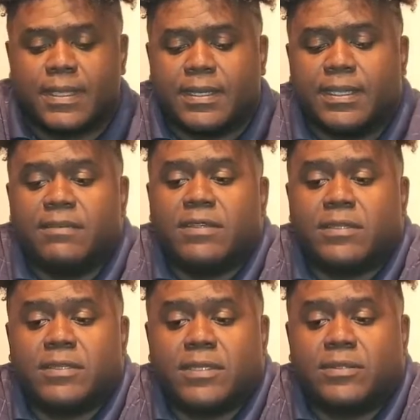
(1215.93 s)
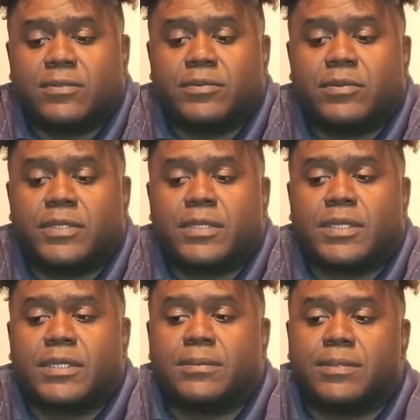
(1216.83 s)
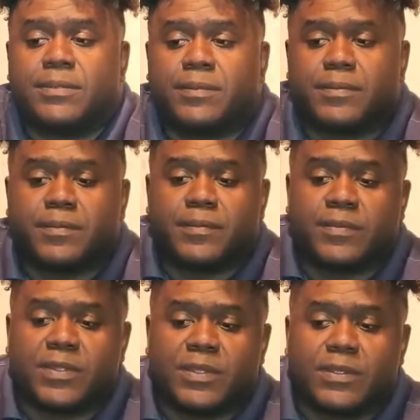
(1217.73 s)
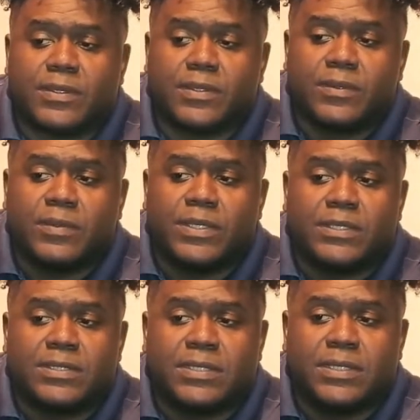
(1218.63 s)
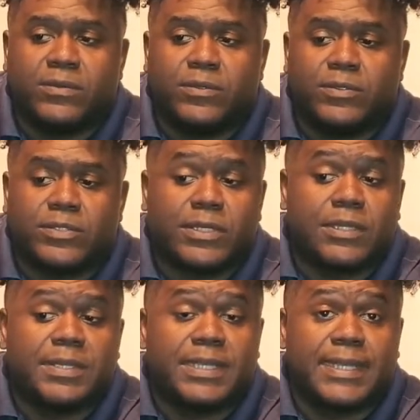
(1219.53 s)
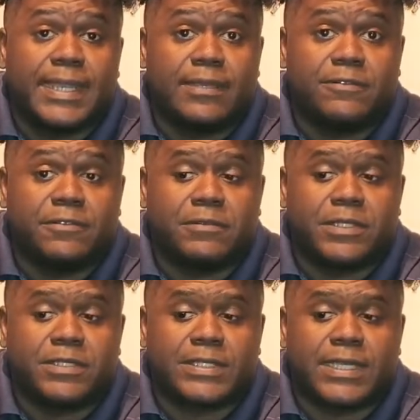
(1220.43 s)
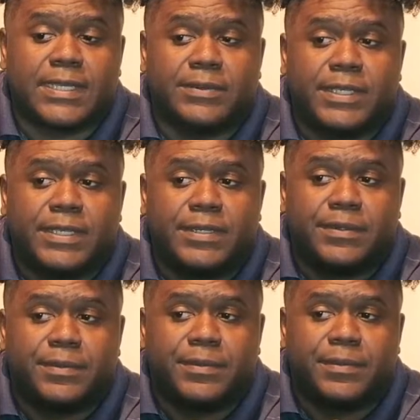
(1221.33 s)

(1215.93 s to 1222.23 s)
And even looking through the cup, we can see roots are coming down from this guy right here.